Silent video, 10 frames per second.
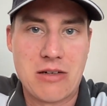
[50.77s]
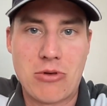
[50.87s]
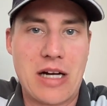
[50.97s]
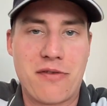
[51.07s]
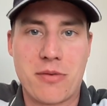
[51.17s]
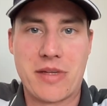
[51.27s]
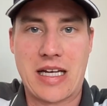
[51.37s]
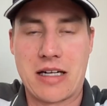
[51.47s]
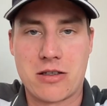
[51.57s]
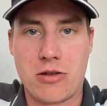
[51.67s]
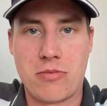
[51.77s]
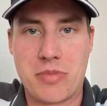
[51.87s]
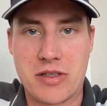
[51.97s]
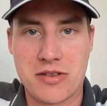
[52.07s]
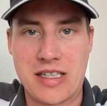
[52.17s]
right from the get-go
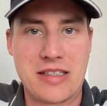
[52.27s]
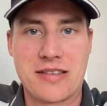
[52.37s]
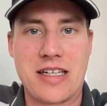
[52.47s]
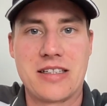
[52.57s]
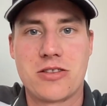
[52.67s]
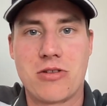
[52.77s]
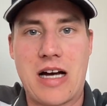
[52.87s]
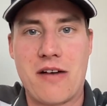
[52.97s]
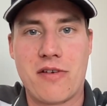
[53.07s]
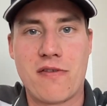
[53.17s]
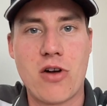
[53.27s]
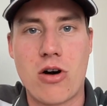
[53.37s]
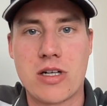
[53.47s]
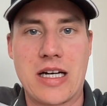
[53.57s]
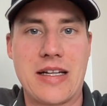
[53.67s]
because I decided to have a
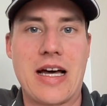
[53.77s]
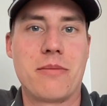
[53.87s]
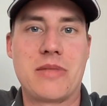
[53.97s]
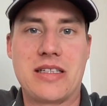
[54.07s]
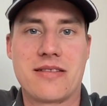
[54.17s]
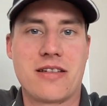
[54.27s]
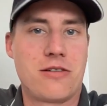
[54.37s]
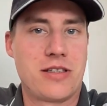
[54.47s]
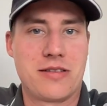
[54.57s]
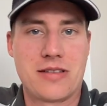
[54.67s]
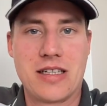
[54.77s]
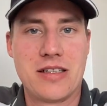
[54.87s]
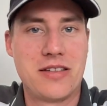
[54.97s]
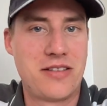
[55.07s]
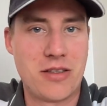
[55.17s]
vlog, and that means there is
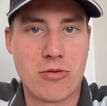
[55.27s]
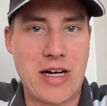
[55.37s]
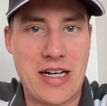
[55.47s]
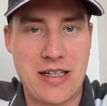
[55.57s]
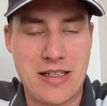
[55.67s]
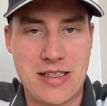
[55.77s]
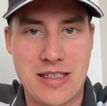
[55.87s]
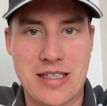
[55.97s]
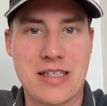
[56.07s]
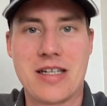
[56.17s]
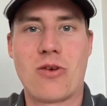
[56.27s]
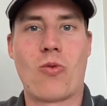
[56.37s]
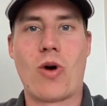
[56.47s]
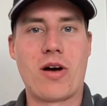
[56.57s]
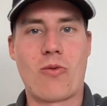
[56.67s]
zero editing.
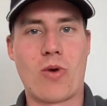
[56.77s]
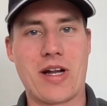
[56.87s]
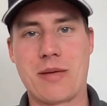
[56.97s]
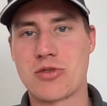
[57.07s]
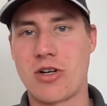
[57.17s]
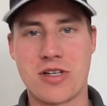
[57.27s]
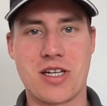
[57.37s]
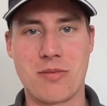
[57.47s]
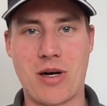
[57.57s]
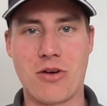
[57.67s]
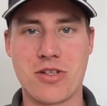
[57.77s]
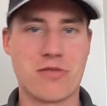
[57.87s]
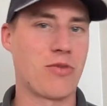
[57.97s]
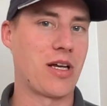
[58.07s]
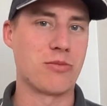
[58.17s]
What I'm talking about
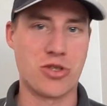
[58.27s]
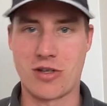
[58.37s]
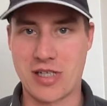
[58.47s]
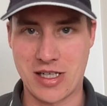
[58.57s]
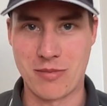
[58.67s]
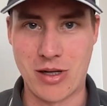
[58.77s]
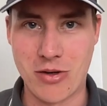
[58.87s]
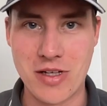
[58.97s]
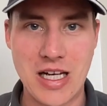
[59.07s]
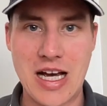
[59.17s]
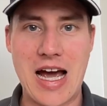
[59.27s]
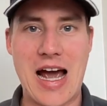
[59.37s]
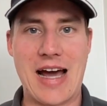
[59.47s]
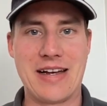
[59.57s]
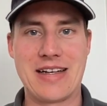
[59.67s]
is what I'm talking about,
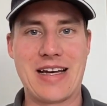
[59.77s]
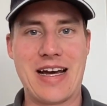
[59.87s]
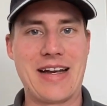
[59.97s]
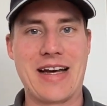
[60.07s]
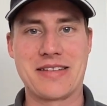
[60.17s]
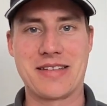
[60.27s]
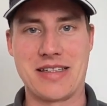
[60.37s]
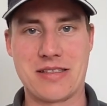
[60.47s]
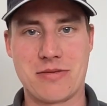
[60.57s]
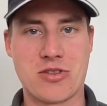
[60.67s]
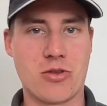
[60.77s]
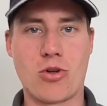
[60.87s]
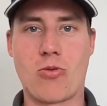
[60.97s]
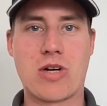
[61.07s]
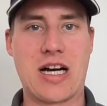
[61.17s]
and that's it. So
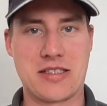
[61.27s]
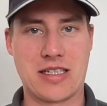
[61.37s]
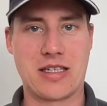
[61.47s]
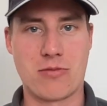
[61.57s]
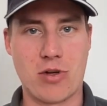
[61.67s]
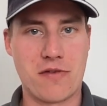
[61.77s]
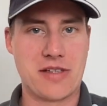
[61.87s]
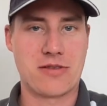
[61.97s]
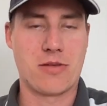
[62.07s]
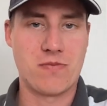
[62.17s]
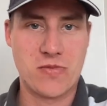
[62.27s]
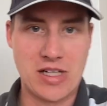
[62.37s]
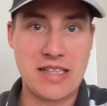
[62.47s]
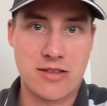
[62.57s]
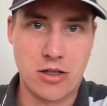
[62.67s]
no cutting involved and so on. So
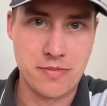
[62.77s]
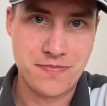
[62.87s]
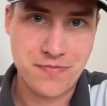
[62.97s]
that's good.